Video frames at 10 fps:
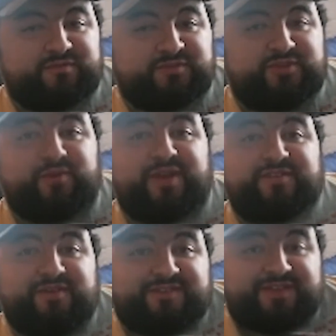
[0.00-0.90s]
two
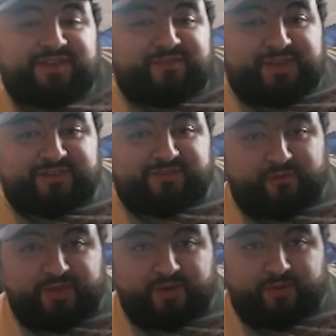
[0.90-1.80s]
interesting things are
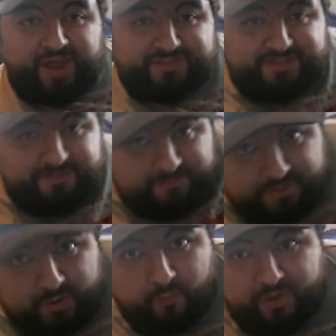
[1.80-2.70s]
theorized,
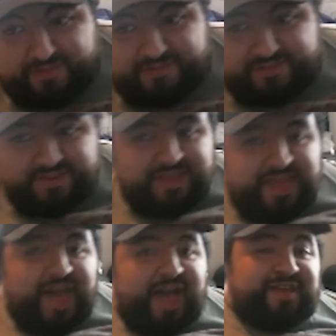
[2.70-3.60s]
which,
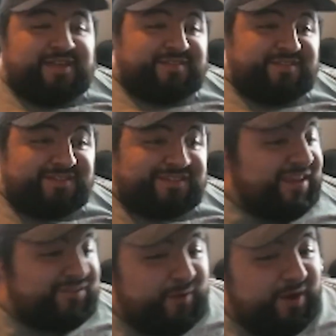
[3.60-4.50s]
it's just
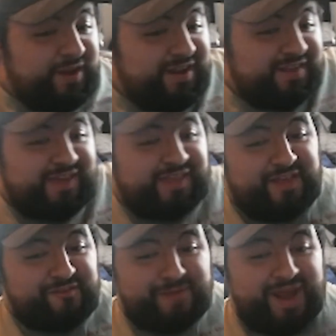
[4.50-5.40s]
like Square Enix, I
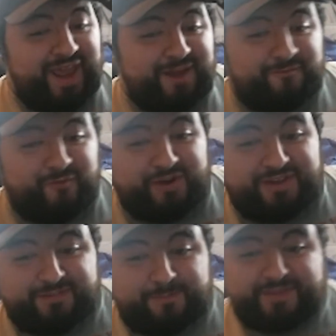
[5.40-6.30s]
love them and I hate them for it,
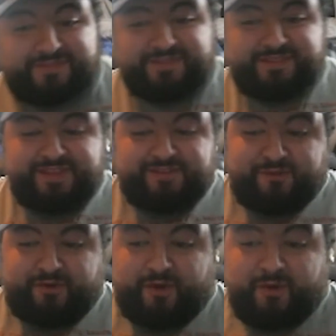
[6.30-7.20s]
is to basically leave
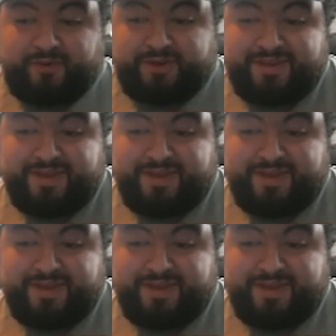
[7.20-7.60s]
your own,